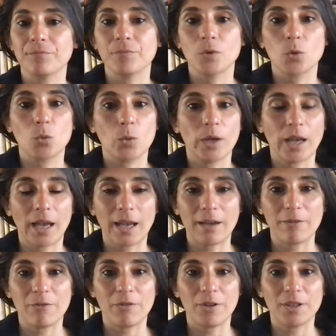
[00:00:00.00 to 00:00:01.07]
we
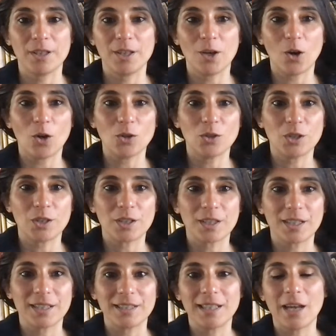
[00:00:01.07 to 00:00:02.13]
have the
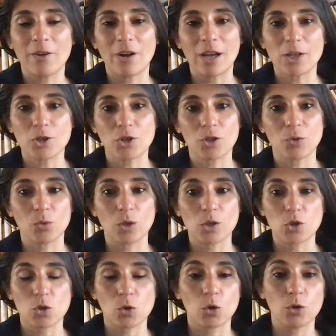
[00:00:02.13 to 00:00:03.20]
other direction,
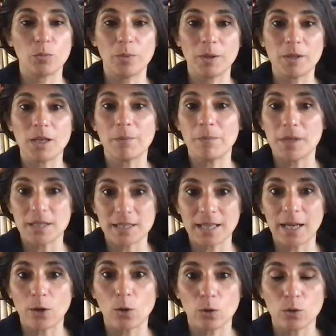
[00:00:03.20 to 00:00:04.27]
which could be
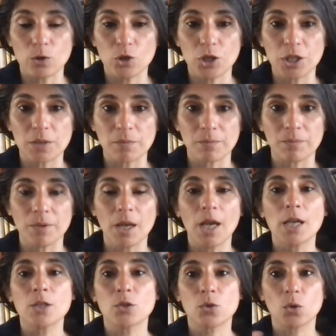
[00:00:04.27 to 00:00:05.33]
psychologism.
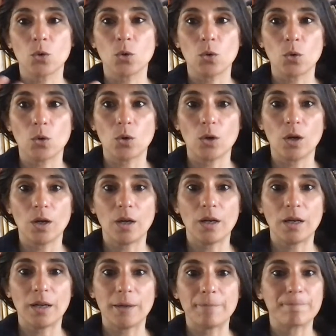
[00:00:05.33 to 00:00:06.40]
So,
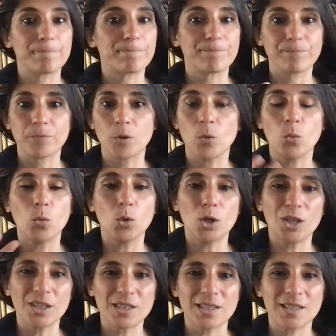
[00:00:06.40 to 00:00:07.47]

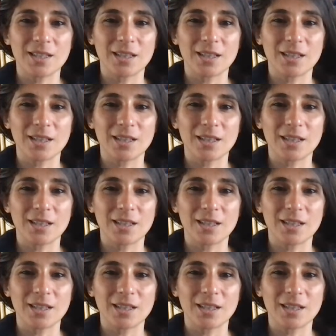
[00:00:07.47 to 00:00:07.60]
words,